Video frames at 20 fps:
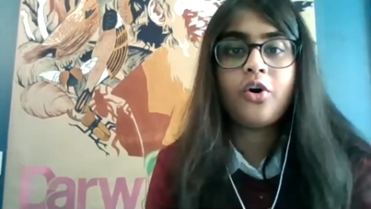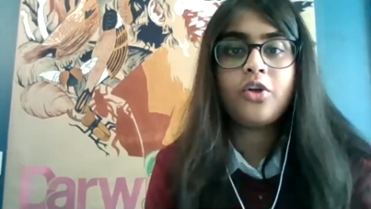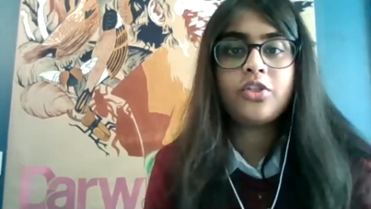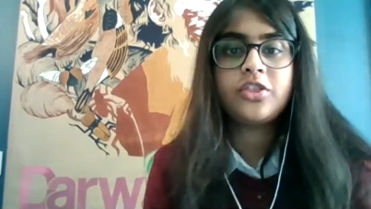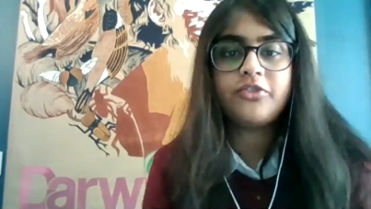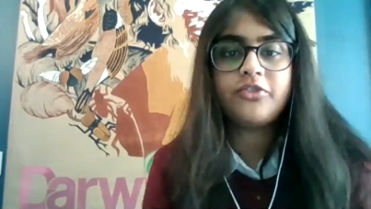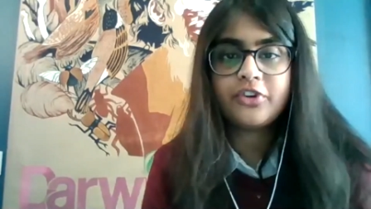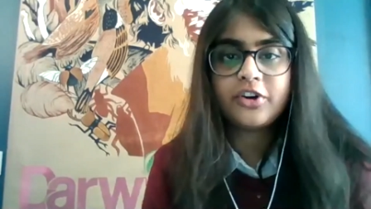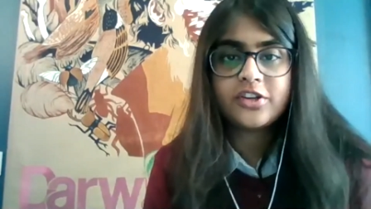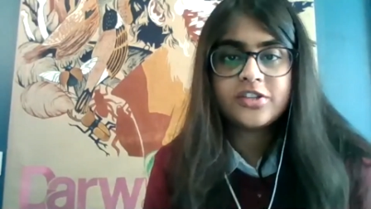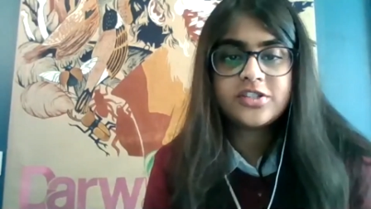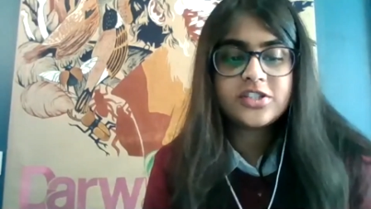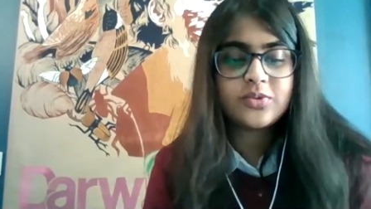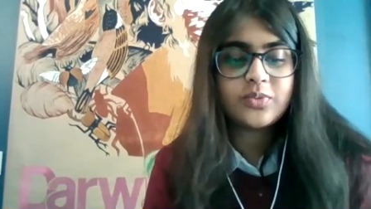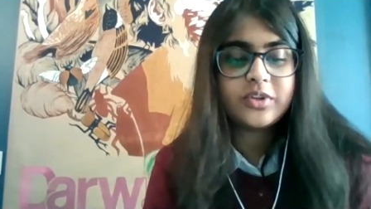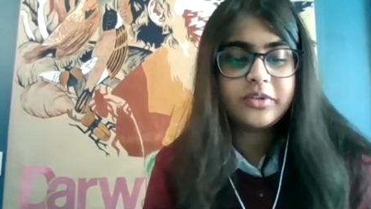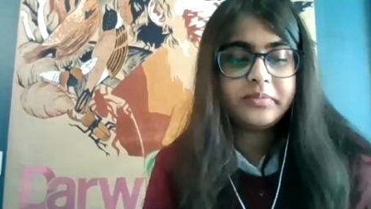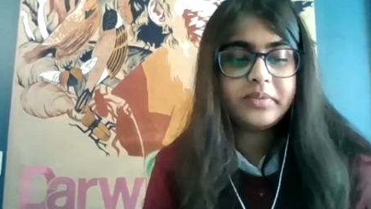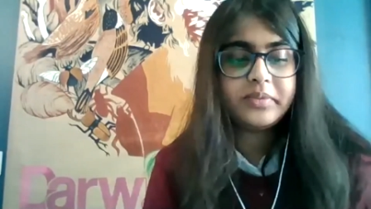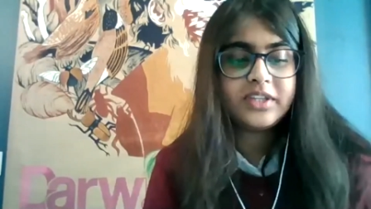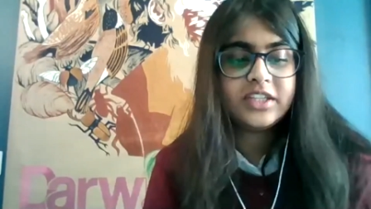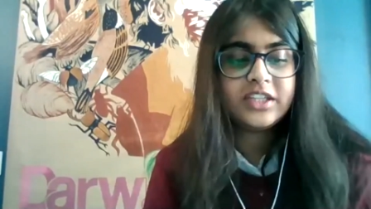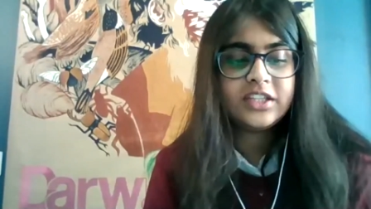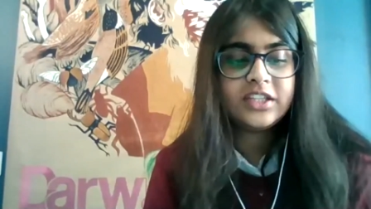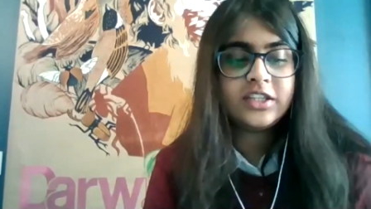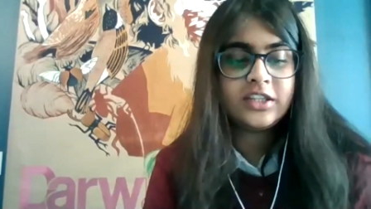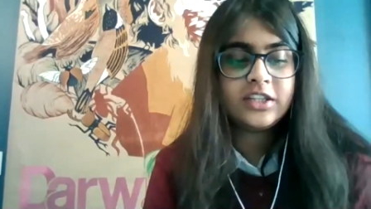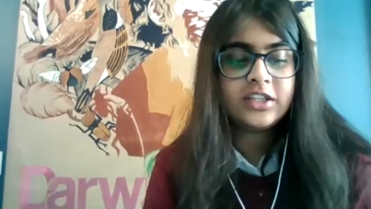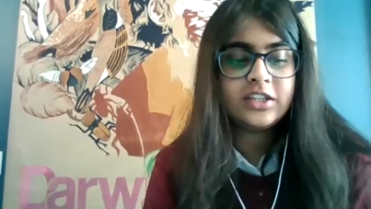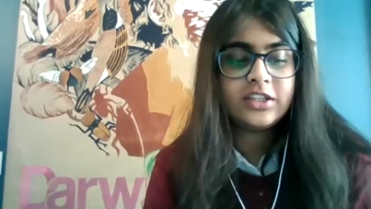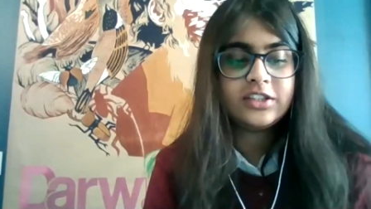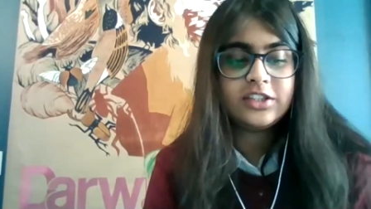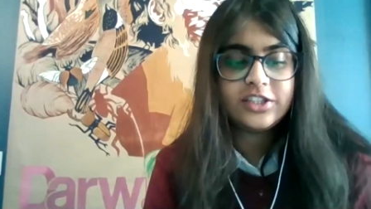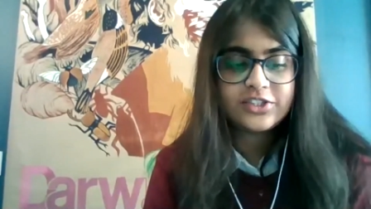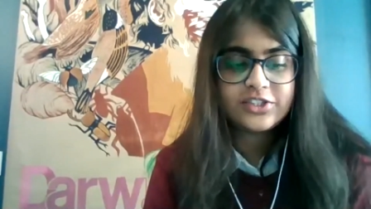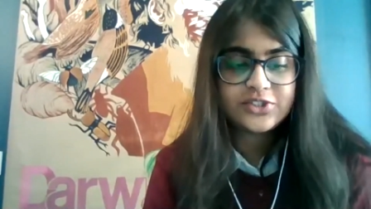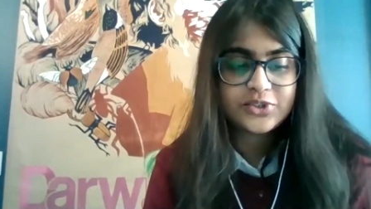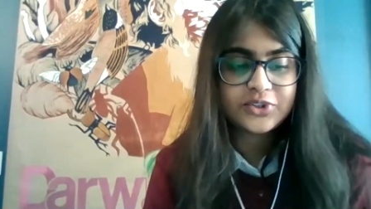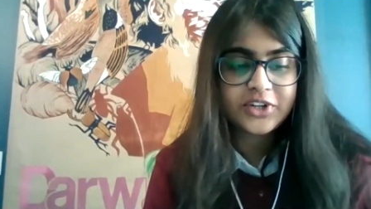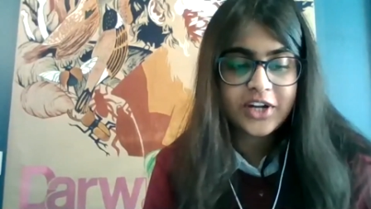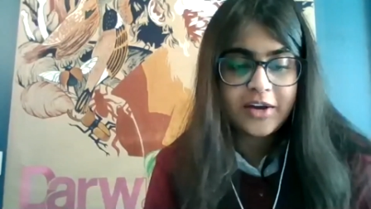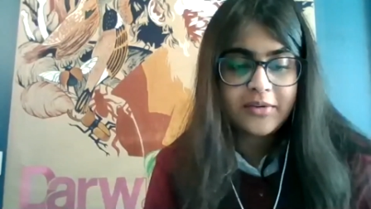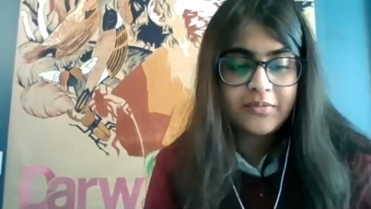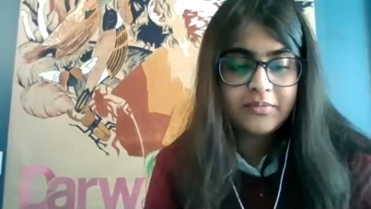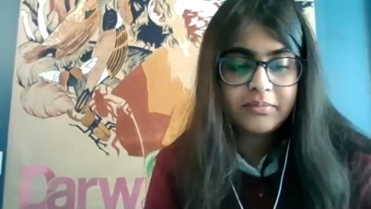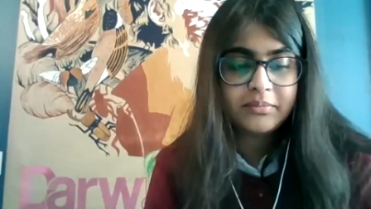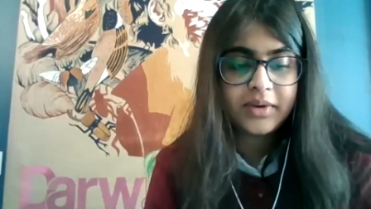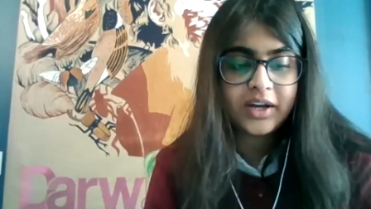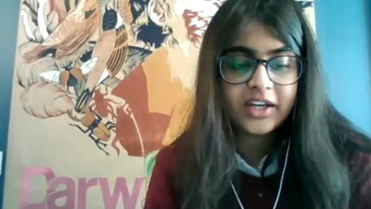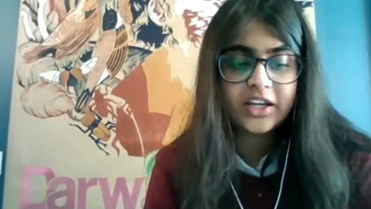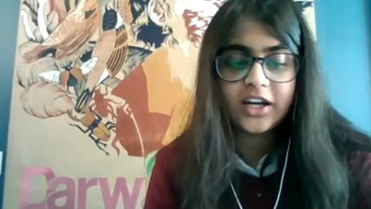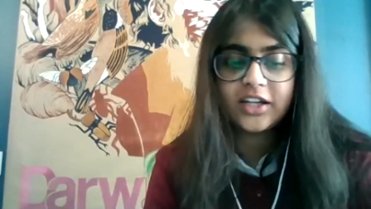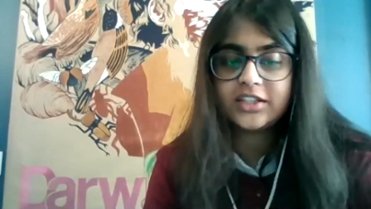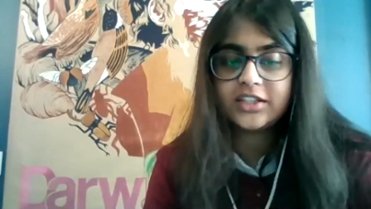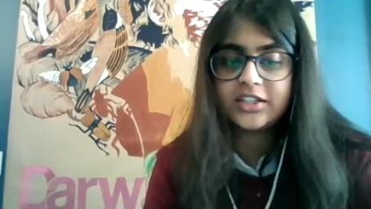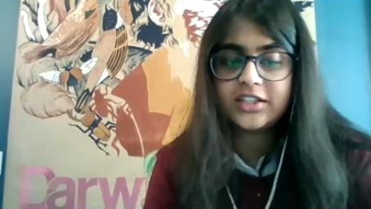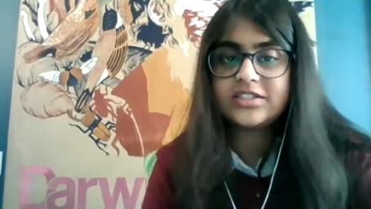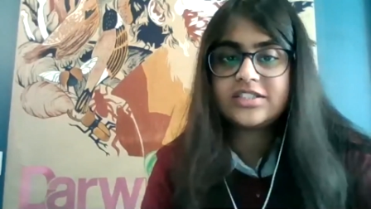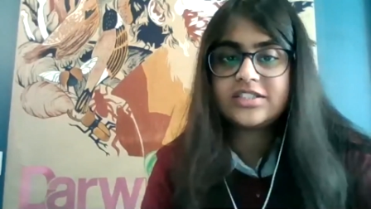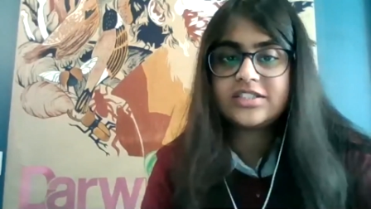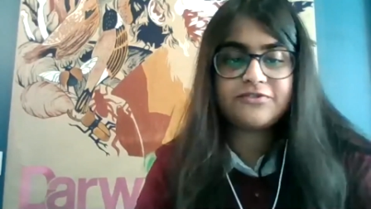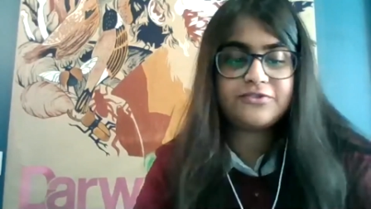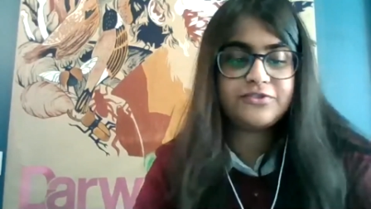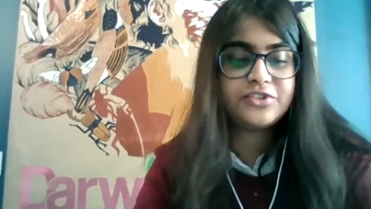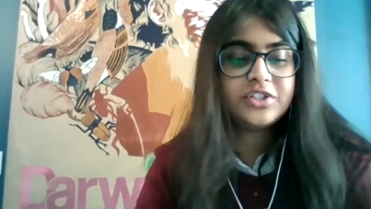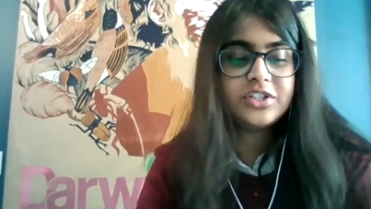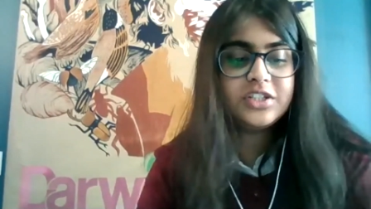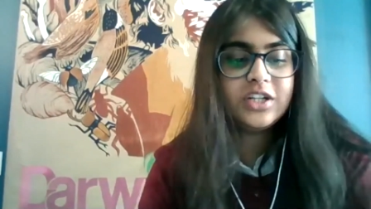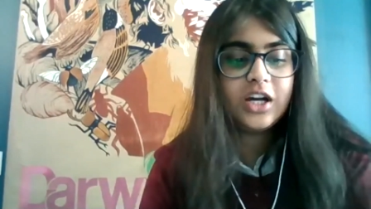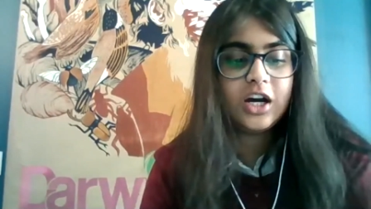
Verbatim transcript: The first will be Instagram by Ganta Sifred.